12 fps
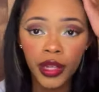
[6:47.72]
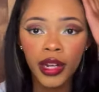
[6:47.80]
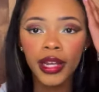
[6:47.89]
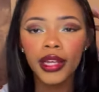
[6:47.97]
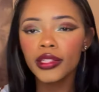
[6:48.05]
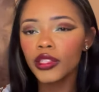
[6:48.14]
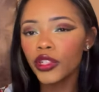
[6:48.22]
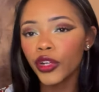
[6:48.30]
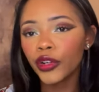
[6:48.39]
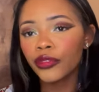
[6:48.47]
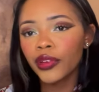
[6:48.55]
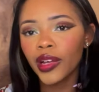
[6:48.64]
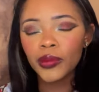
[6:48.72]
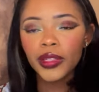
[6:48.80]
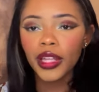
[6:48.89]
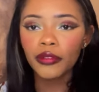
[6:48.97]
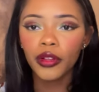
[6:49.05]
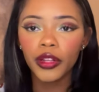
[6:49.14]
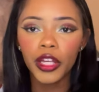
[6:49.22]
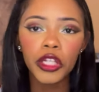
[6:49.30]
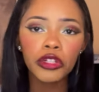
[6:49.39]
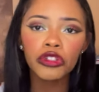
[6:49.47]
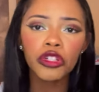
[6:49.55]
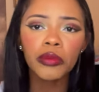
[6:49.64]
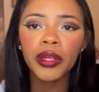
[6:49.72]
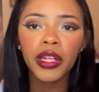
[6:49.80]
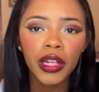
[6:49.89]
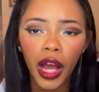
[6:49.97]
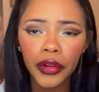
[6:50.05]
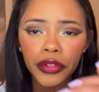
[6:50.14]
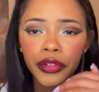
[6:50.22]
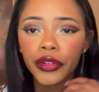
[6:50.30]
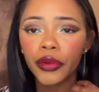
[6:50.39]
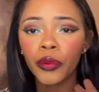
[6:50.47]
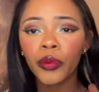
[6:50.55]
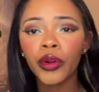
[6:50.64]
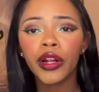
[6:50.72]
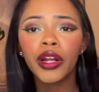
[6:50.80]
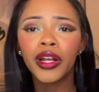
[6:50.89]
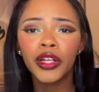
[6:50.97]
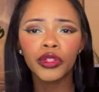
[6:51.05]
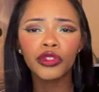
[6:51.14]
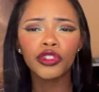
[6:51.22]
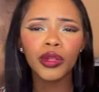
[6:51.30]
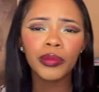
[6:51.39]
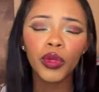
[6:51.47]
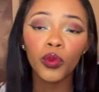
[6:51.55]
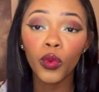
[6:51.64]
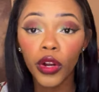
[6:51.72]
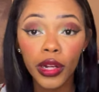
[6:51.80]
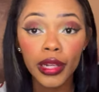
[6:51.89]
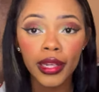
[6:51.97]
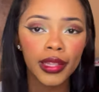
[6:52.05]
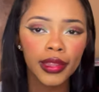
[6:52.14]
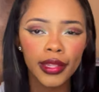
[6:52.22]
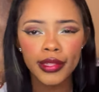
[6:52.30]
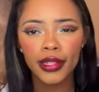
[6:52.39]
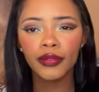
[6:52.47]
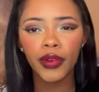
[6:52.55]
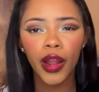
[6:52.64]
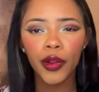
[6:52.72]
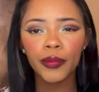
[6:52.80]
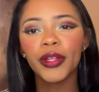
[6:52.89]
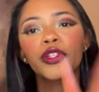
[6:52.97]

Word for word: And I guess to her family, they felt like, you should have been a doctor, or you shouldn't be working in this environment.